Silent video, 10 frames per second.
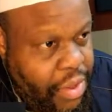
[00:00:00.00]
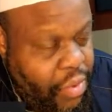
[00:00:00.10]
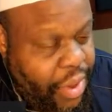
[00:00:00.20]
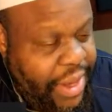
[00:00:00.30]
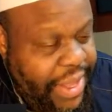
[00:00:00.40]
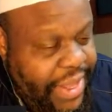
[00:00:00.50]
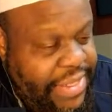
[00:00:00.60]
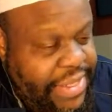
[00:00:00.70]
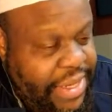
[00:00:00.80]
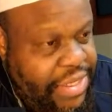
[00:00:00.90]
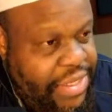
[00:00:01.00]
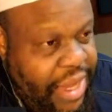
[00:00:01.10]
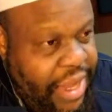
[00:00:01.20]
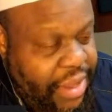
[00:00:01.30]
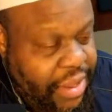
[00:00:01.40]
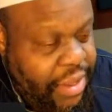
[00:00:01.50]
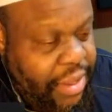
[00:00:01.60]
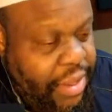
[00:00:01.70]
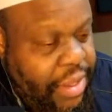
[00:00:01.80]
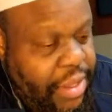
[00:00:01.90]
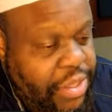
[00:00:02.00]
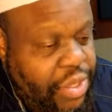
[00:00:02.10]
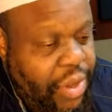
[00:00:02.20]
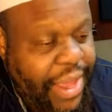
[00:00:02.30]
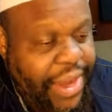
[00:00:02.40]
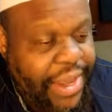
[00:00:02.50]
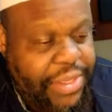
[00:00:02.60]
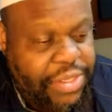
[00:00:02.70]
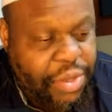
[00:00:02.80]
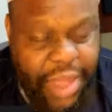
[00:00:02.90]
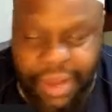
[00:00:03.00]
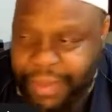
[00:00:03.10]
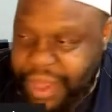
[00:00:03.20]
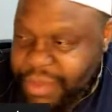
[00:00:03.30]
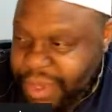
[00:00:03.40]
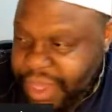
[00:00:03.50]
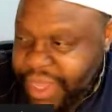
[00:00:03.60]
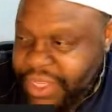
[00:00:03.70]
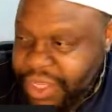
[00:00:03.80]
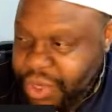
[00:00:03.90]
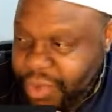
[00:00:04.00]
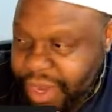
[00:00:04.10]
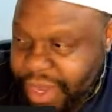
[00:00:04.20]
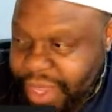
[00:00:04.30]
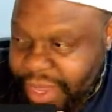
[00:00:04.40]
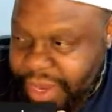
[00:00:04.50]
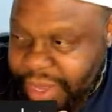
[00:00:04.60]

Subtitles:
Wal istinshaq. So al madmada is to do what again?